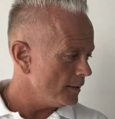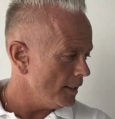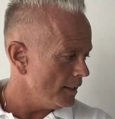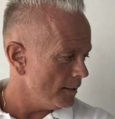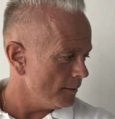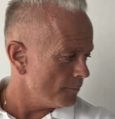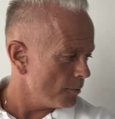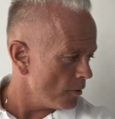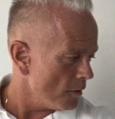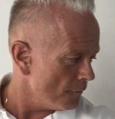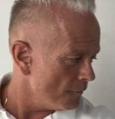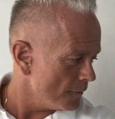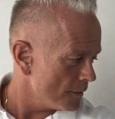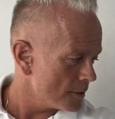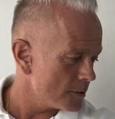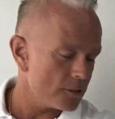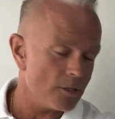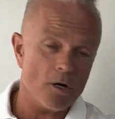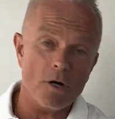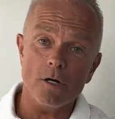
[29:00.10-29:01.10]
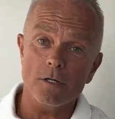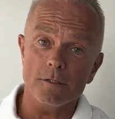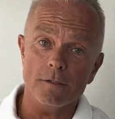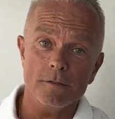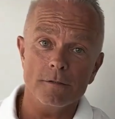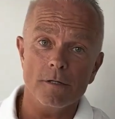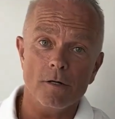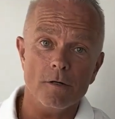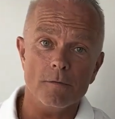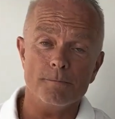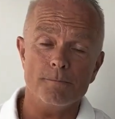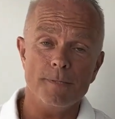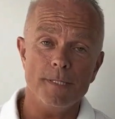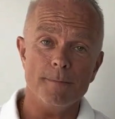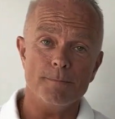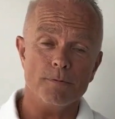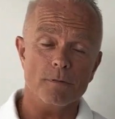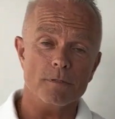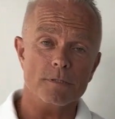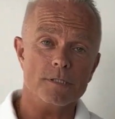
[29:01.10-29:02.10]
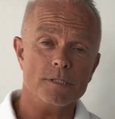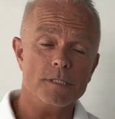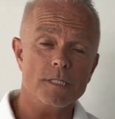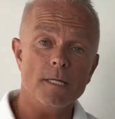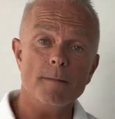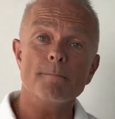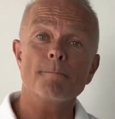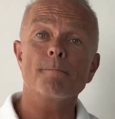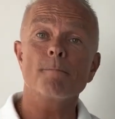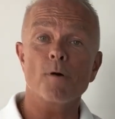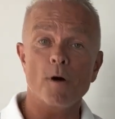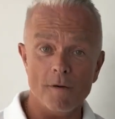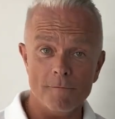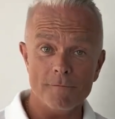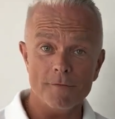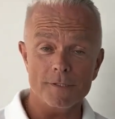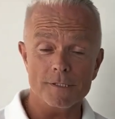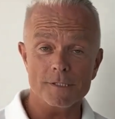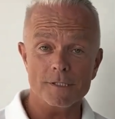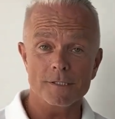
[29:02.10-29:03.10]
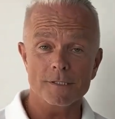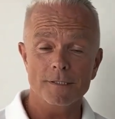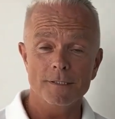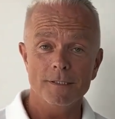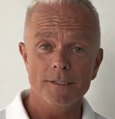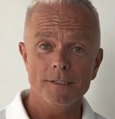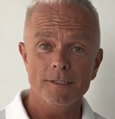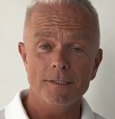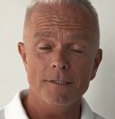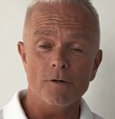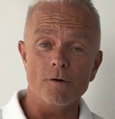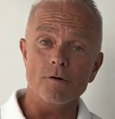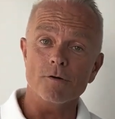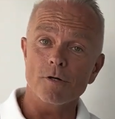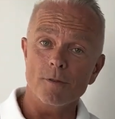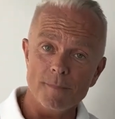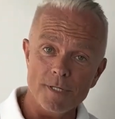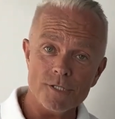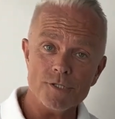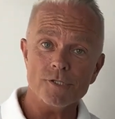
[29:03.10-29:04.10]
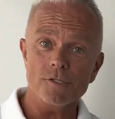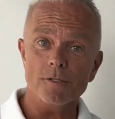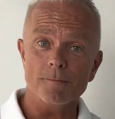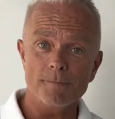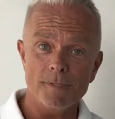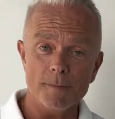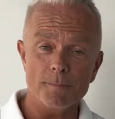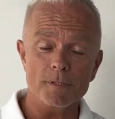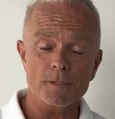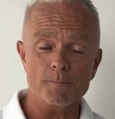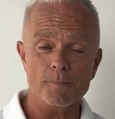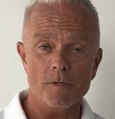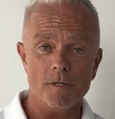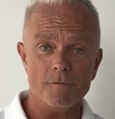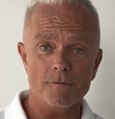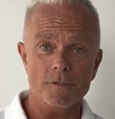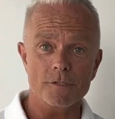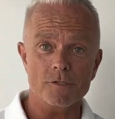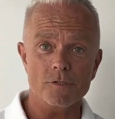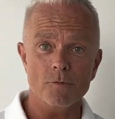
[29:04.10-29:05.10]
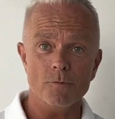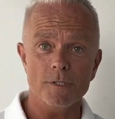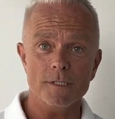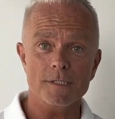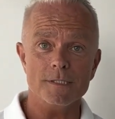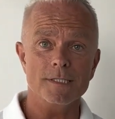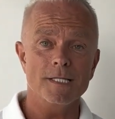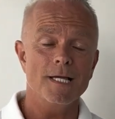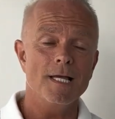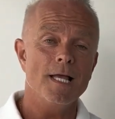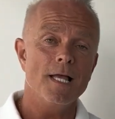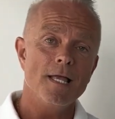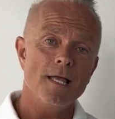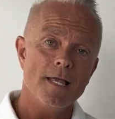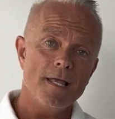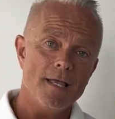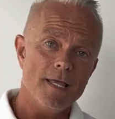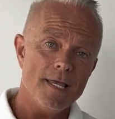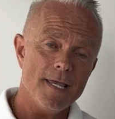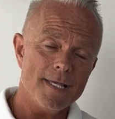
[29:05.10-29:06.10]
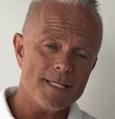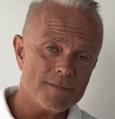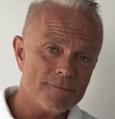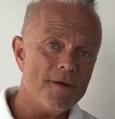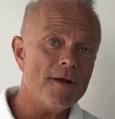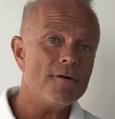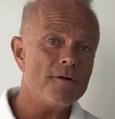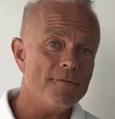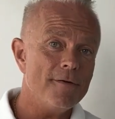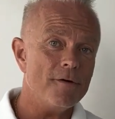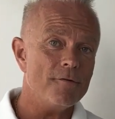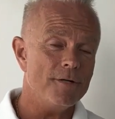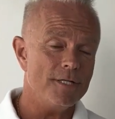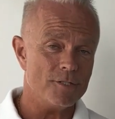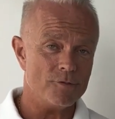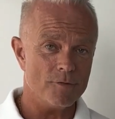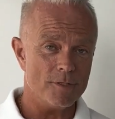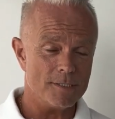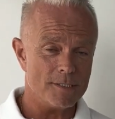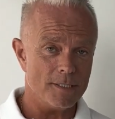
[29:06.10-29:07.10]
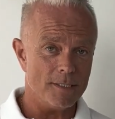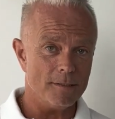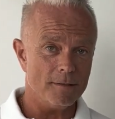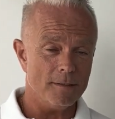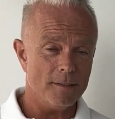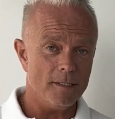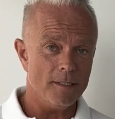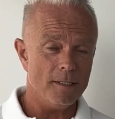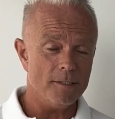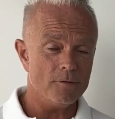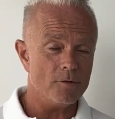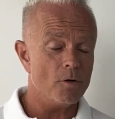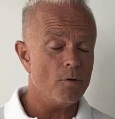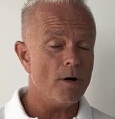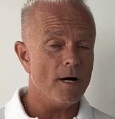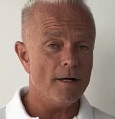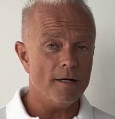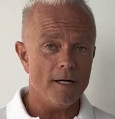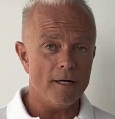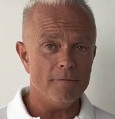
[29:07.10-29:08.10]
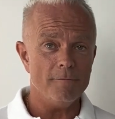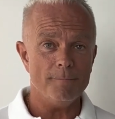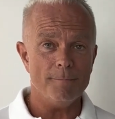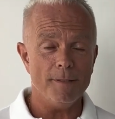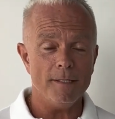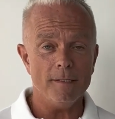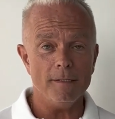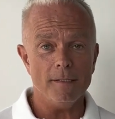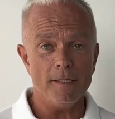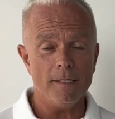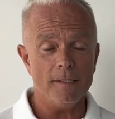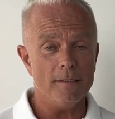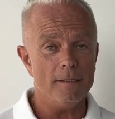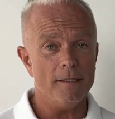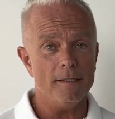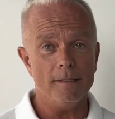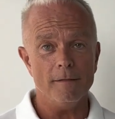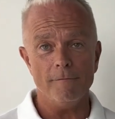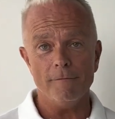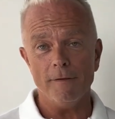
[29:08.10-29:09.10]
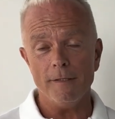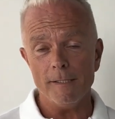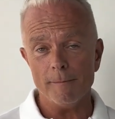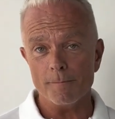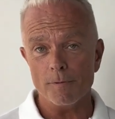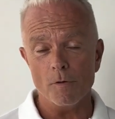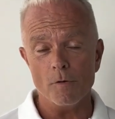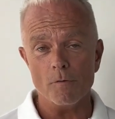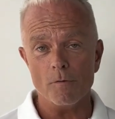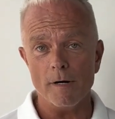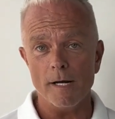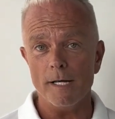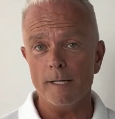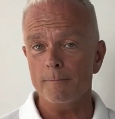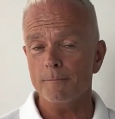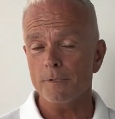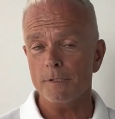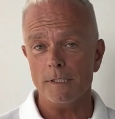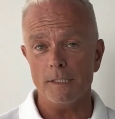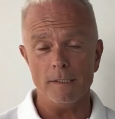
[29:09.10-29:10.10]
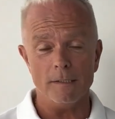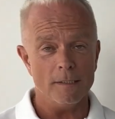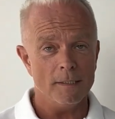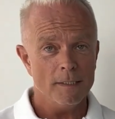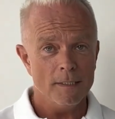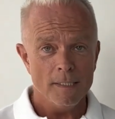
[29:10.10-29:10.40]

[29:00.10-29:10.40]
getting profits on people's profits, or commission on people's profits. So it's very, very interesting. You know, I've been in affiliate programs and